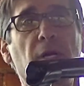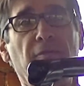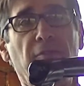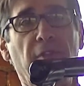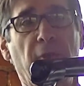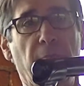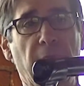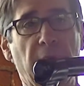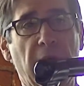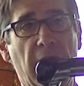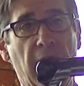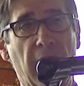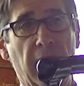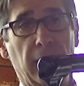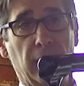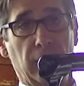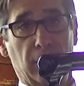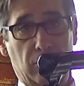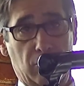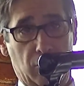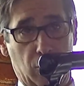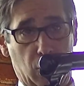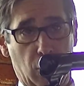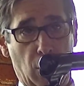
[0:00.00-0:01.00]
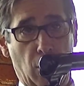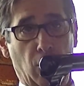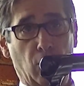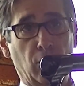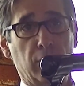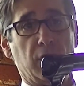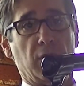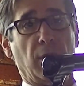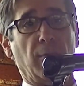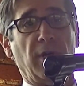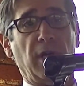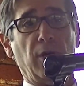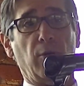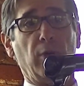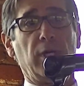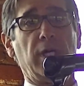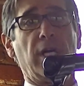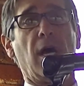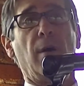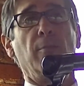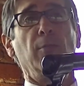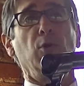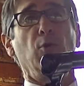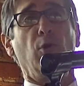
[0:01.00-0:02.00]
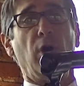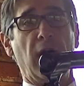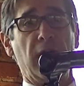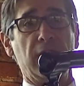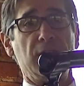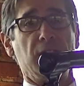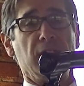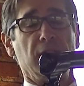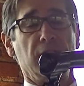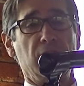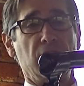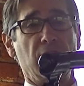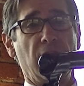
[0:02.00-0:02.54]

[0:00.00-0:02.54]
of the bond. So somebody would come to us and